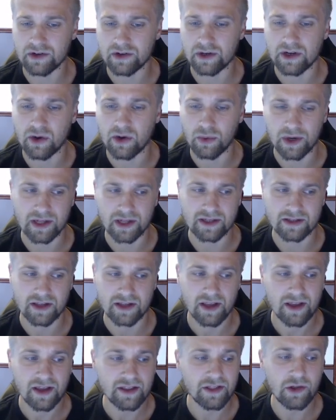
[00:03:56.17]
coins.
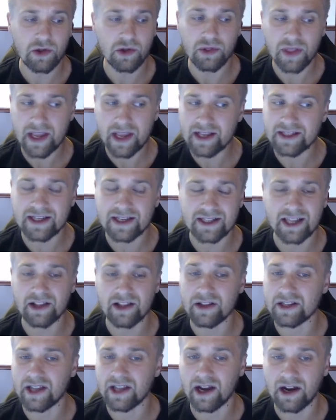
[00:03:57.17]
They'll lazy sell
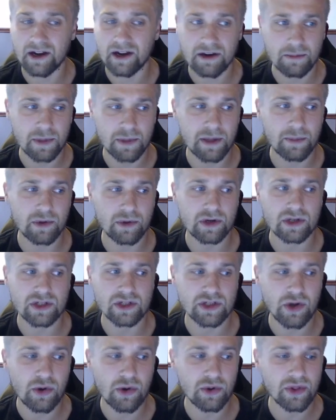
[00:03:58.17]
a ton. People are
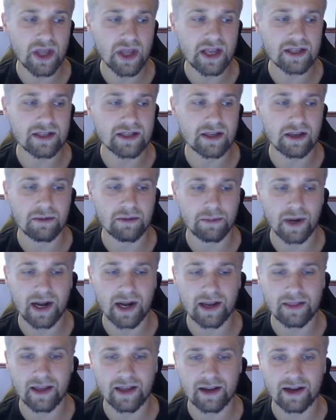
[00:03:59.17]
so lazy in
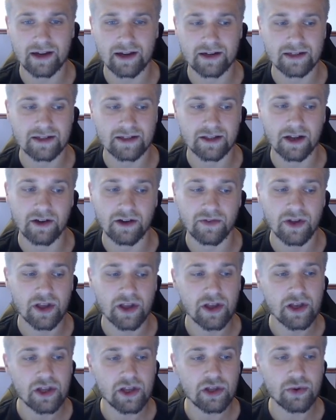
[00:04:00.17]
buying that kind of stuff.
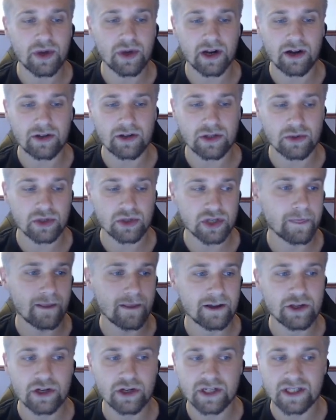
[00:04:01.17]
You can also check
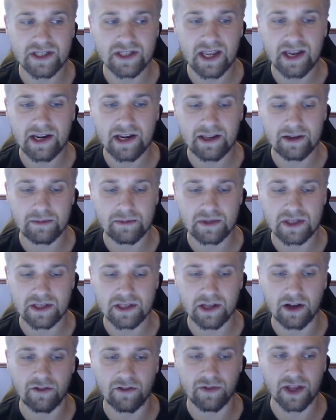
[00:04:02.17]
your stadium
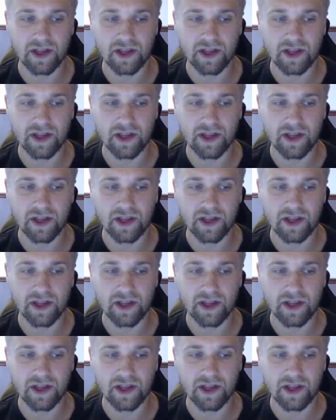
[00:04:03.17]
stuff like